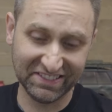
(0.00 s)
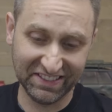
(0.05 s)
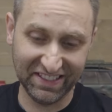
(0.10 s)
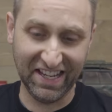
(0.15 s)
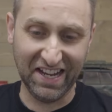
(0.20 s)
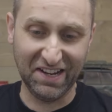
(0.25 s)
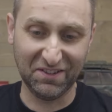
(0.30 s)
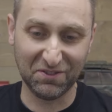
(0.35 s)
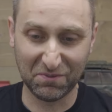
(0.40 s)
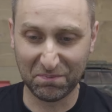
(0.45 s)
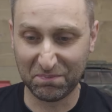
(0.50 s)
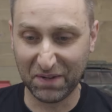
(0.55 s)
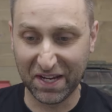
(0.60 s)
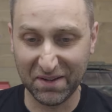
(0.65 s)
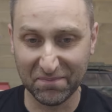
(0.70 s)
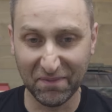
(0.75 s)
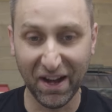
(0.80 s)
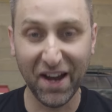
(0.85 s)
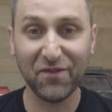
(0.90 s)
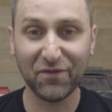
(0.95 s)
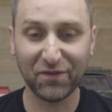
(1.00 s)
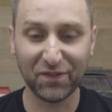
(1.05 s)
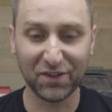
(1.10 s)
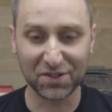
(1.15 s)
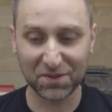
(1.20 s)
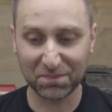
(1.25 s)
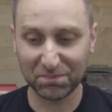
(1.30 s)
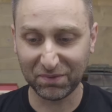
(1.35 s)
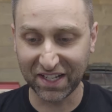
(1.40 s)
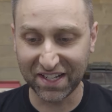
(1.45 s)
that would be my
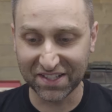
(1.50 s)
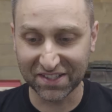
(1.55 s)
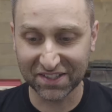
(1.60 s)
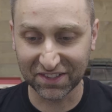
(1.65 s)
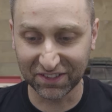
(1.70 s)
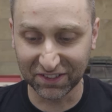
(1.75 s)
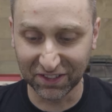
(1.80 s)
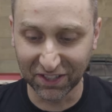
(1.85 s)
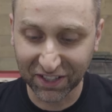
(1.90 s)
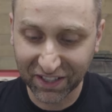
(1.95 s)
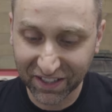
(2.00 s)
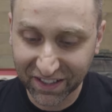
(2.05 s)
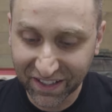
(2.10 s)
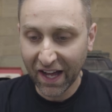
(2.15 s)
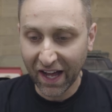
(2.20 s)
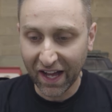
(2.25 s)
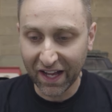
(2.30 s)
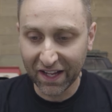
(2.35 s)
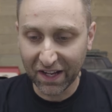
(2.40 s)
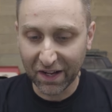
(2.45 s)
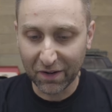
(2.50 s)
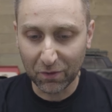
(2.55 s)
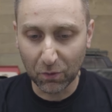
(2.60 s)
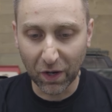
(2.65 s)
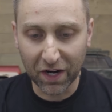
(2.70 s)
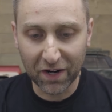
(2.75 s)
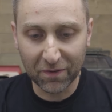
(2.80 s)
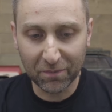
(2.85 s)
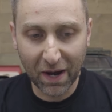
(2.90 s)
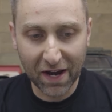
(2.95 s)
first place to look. Uh,
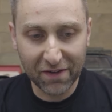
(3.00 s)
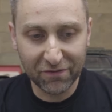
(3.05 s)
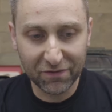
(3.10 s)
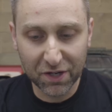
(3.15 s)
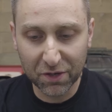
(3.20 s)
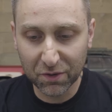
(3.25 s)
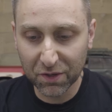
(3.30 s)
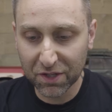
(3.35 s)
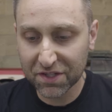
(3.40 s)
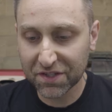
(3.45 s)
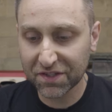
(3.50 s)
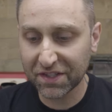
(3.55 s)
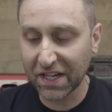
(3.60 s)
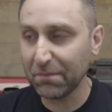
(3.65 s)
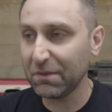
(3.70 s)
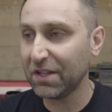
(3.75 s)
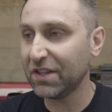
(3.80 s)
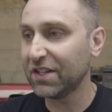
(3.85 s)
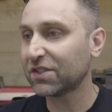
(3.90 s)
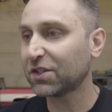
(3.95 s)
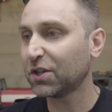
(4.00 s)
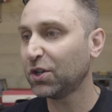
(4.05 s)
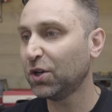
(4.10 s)
one of my viewers sent me this